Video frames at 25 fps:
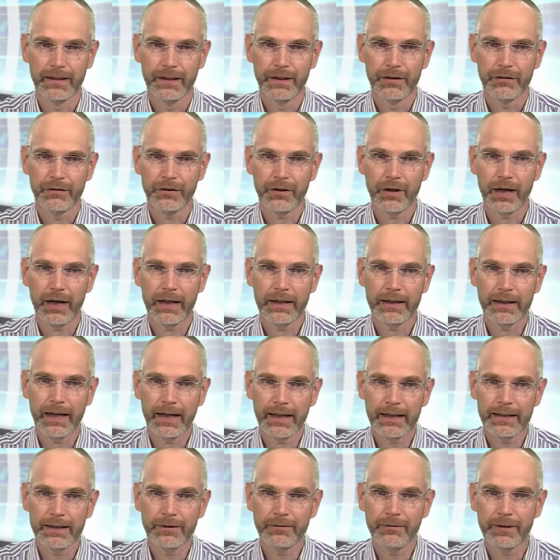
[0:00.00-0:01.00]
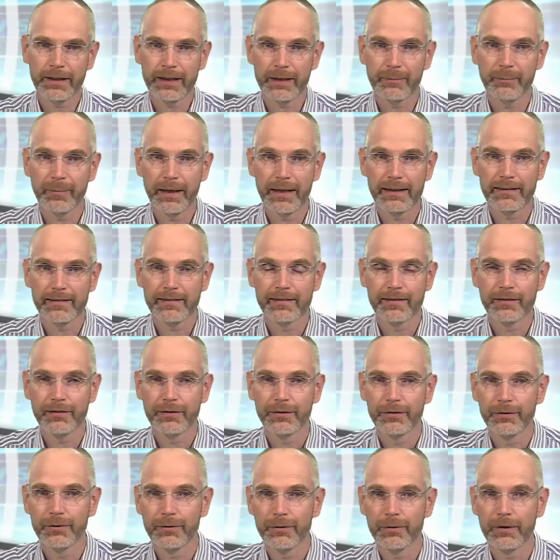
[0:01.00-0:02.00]
So I highly recommend
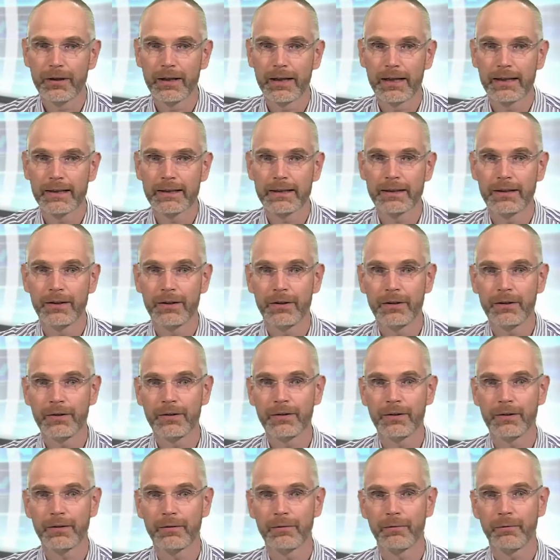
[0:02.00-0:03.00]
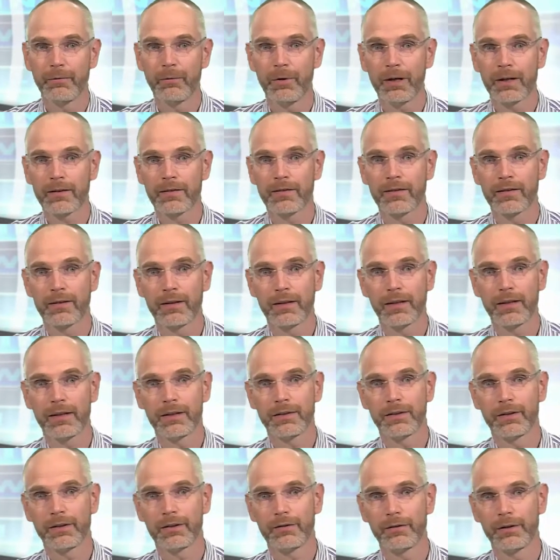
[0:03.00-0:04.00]
to learn what
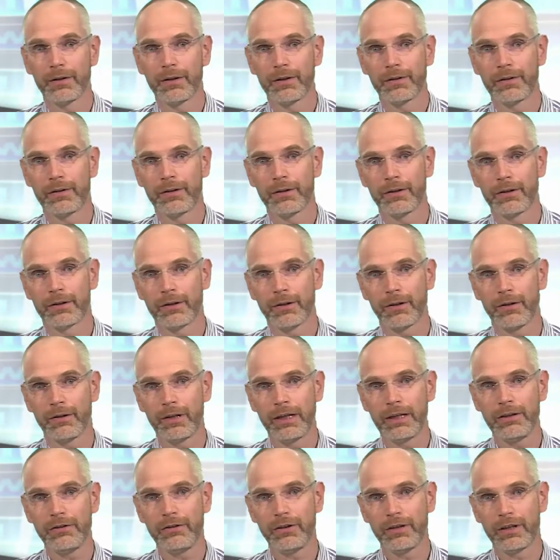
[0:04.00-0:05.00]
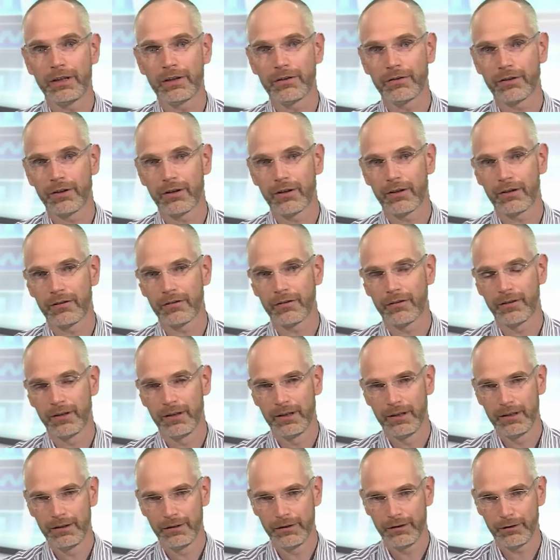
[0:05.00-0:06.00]
the correlation is of
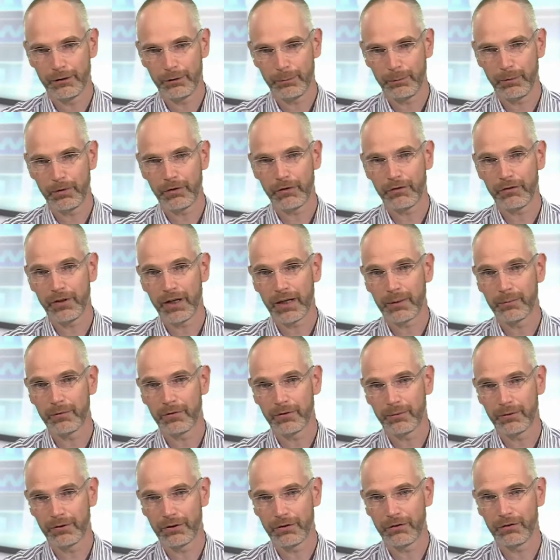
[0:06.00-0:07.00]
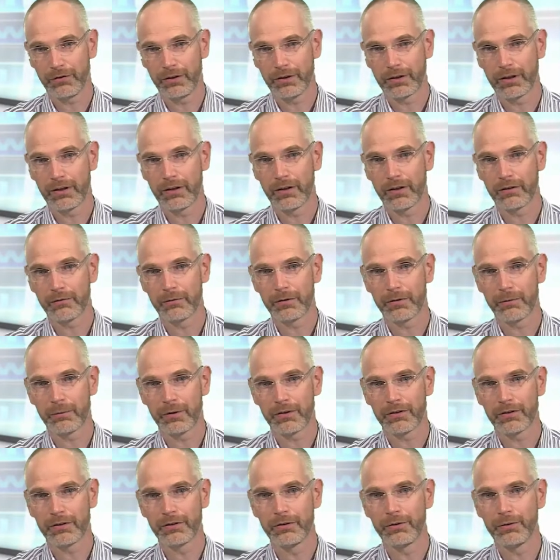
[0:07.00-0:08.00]
the response times, what you see in the log, with
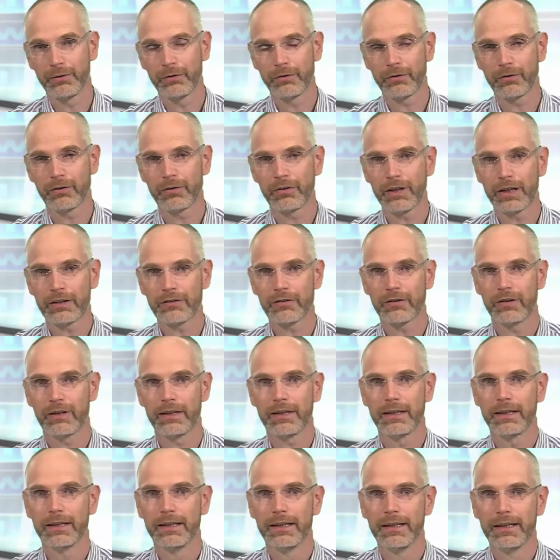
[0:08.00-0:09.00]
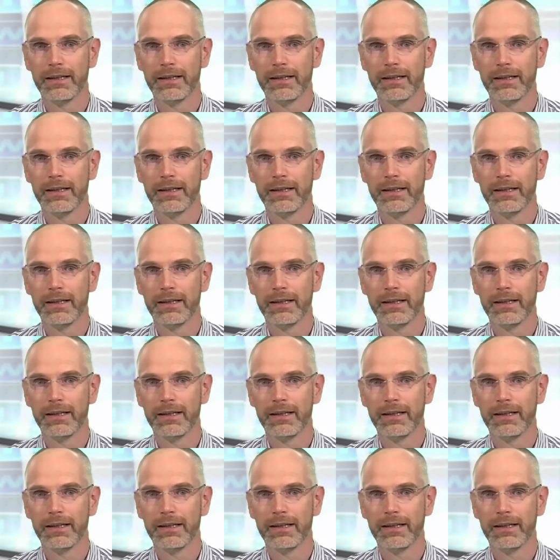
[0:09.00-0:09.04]
what the user is actually